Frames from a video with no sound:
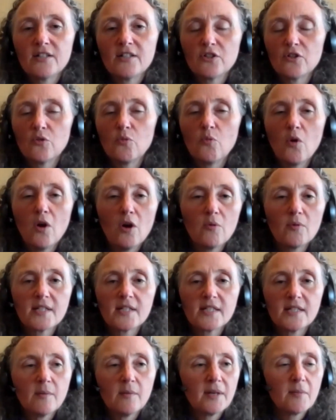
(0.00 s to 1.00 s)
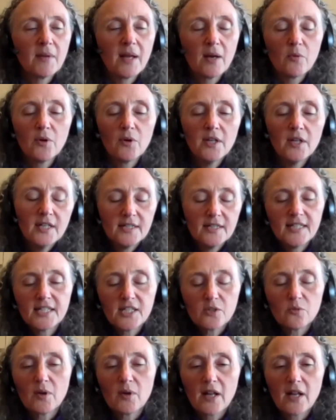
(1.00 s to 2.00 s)
and sort of work with somebody. I'm like, well,
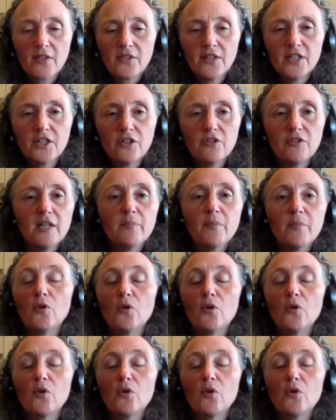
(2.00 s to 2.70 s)
this is what I think you need,